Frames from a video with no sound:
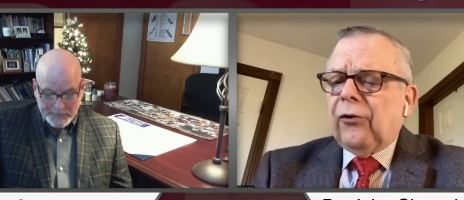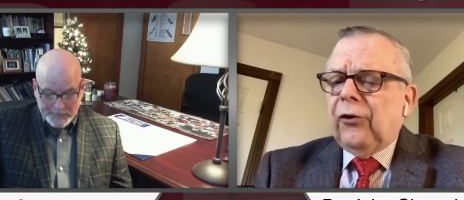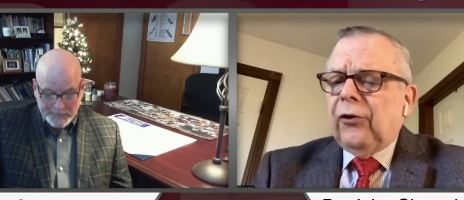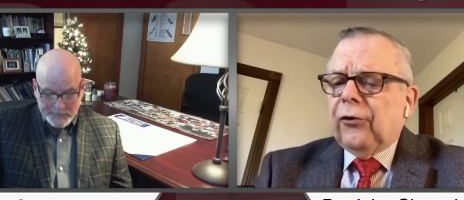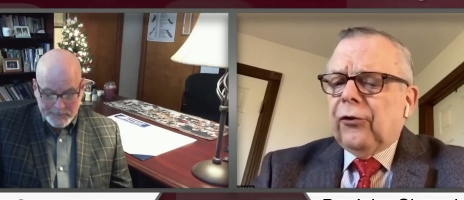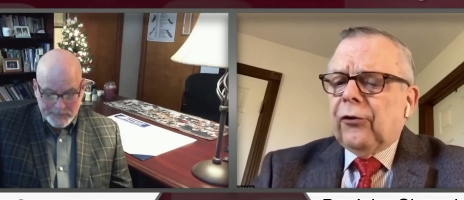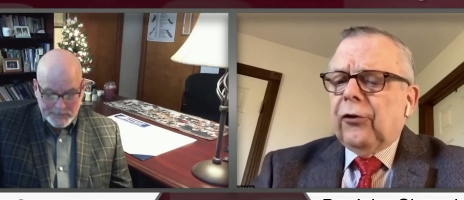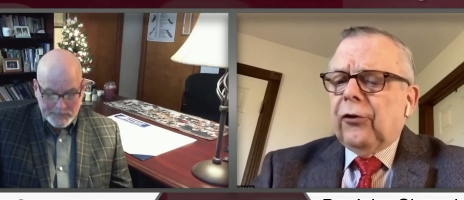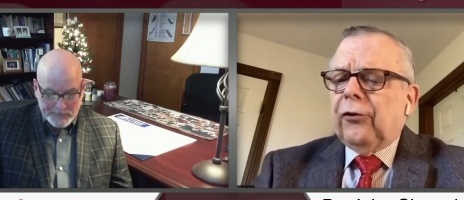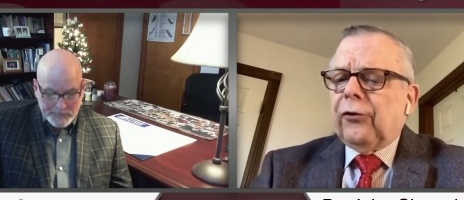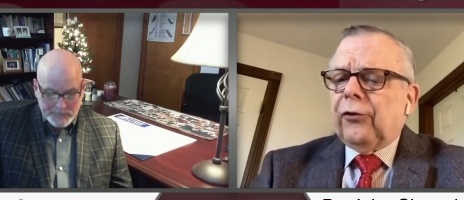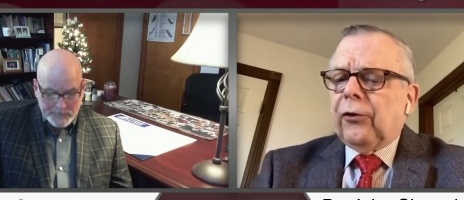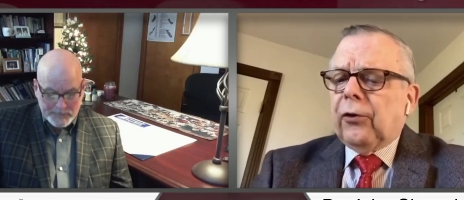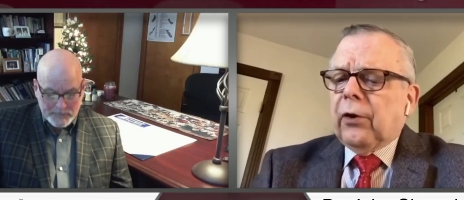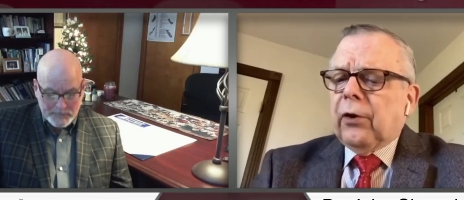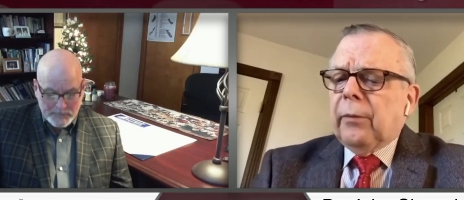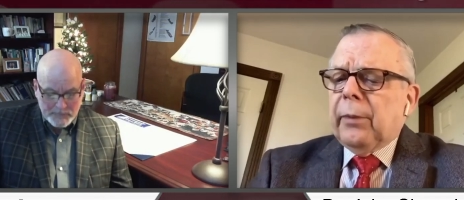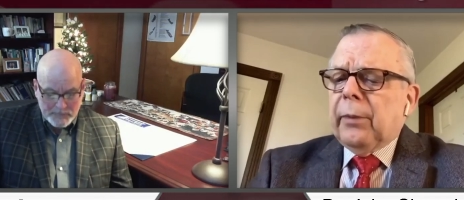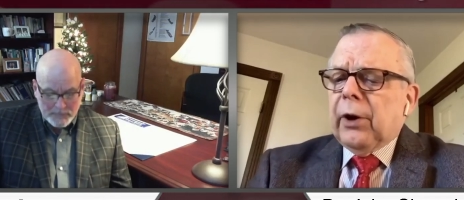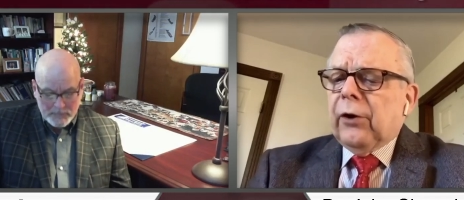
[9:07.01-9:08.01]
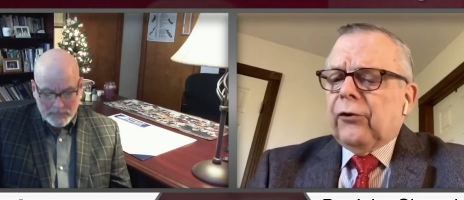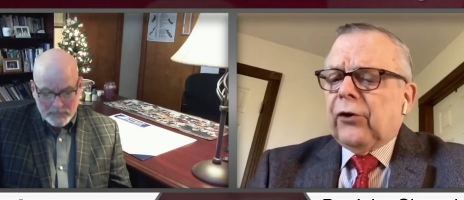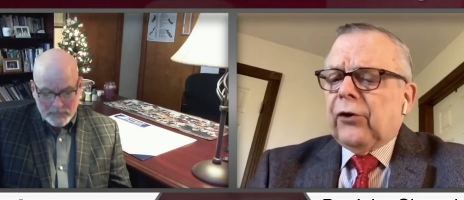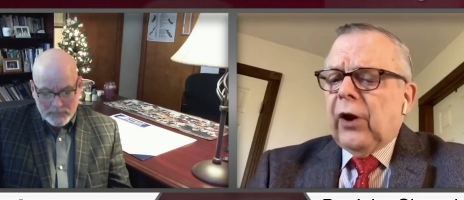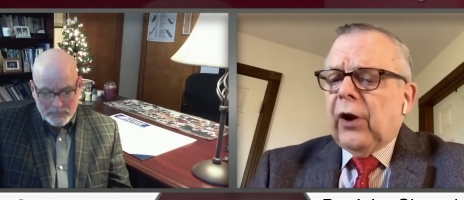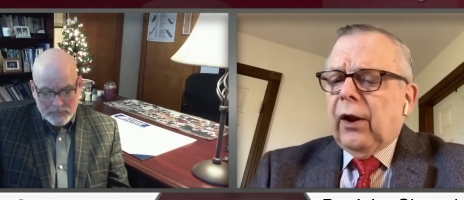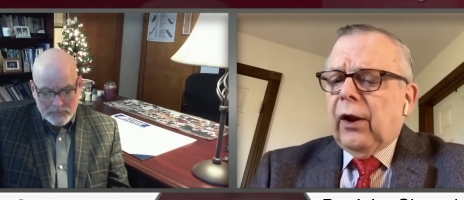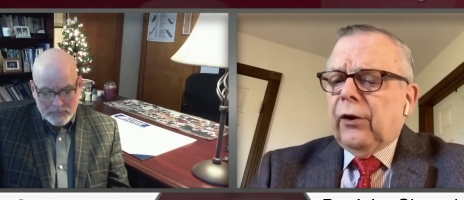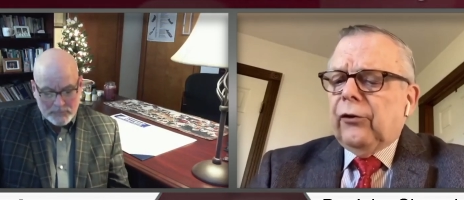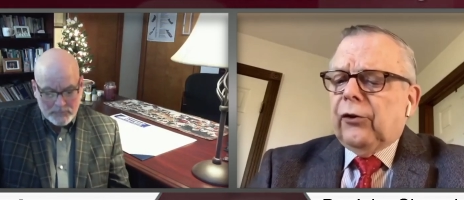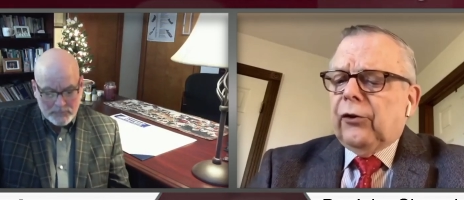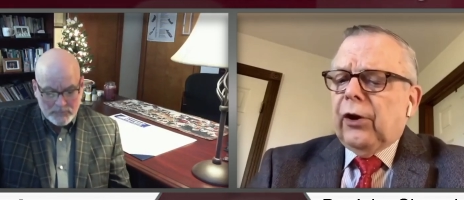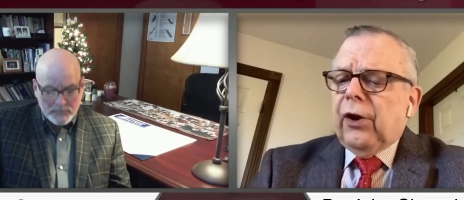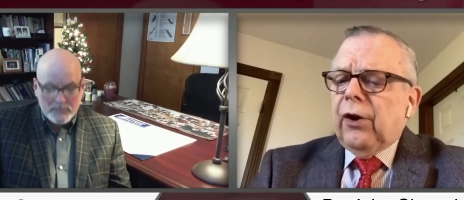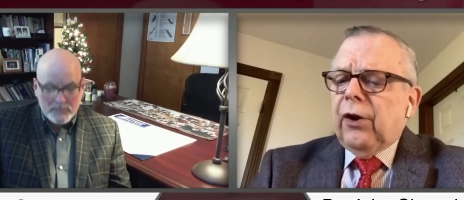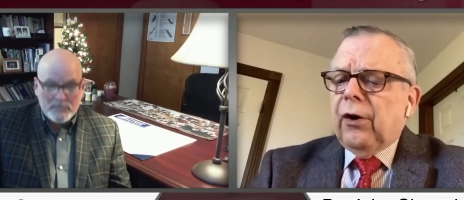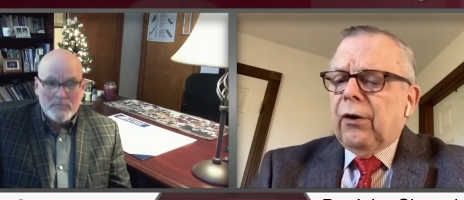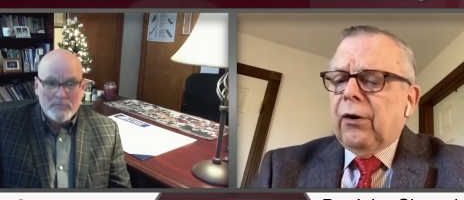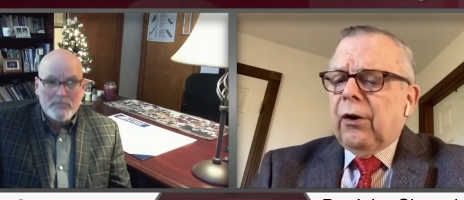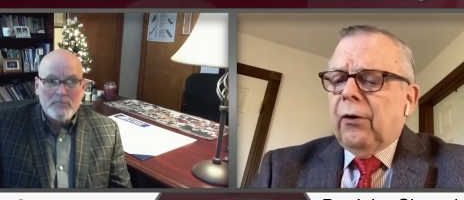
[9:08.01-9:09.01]
Speaker 1: has certainly been a challenging
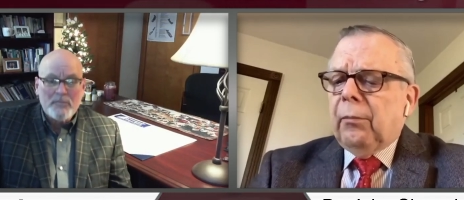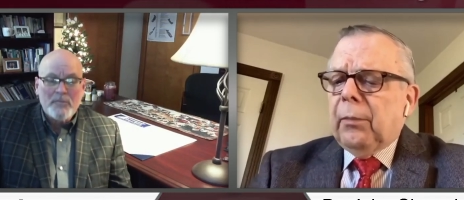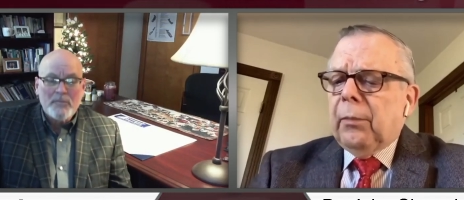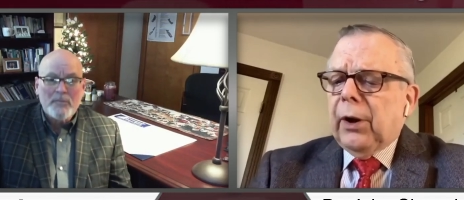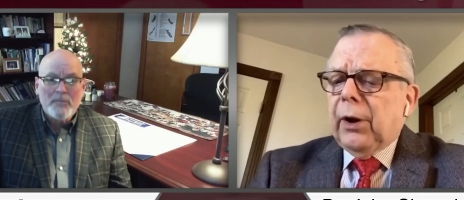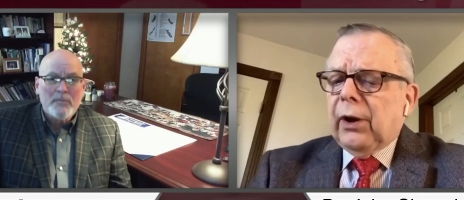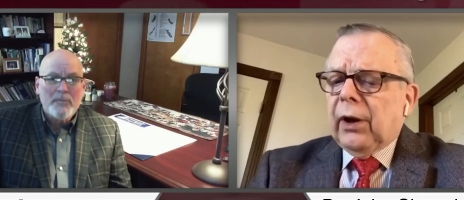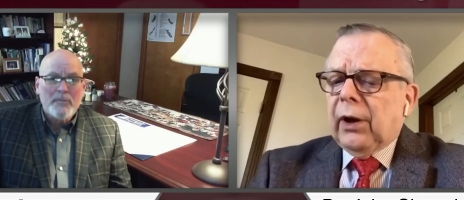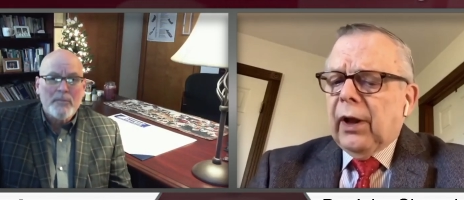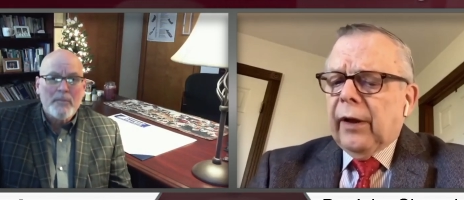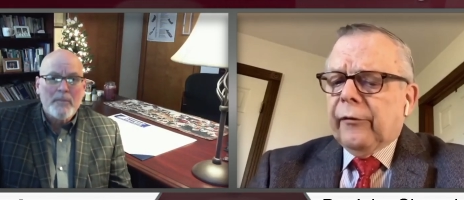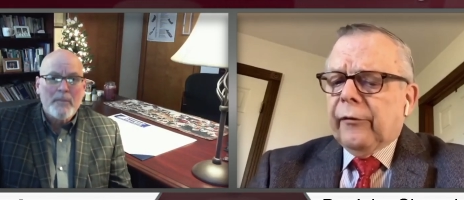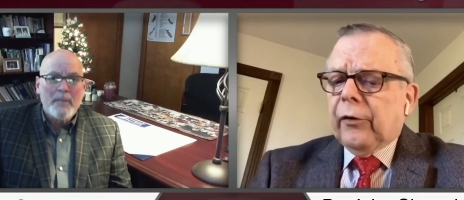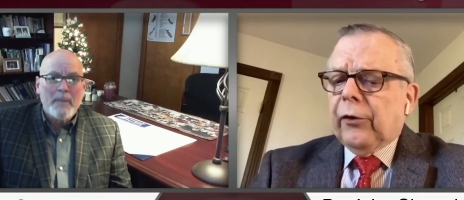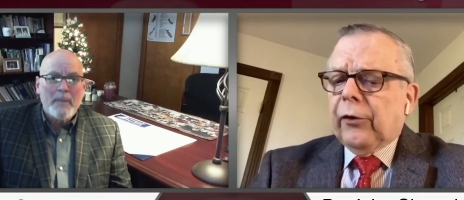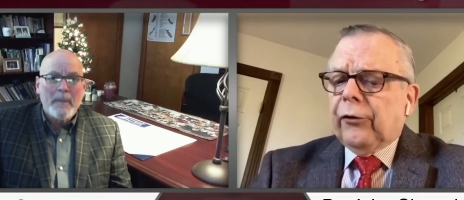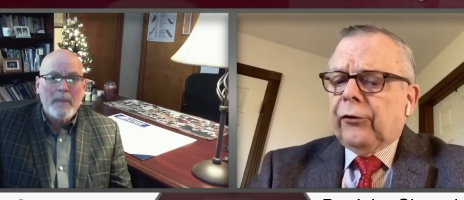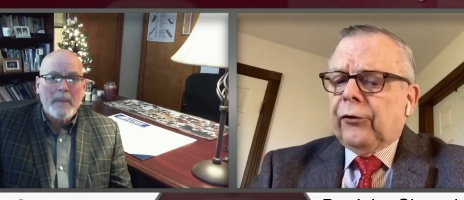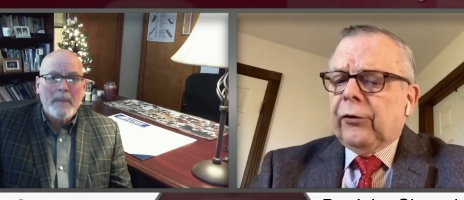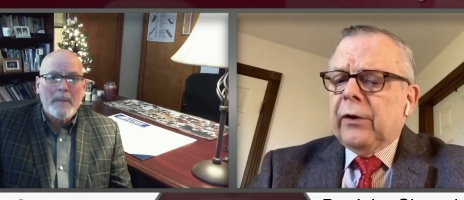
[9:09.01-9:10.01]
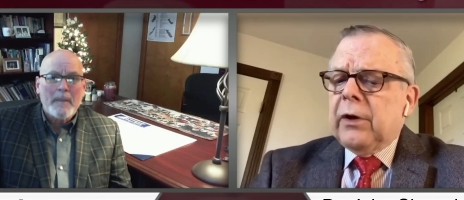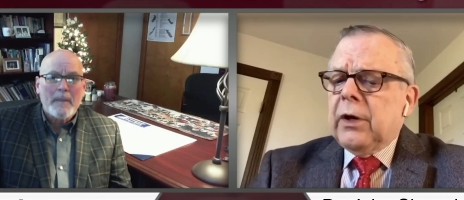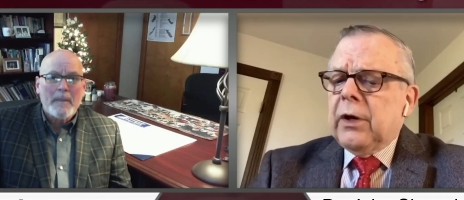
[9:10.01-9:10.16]
year on many levels.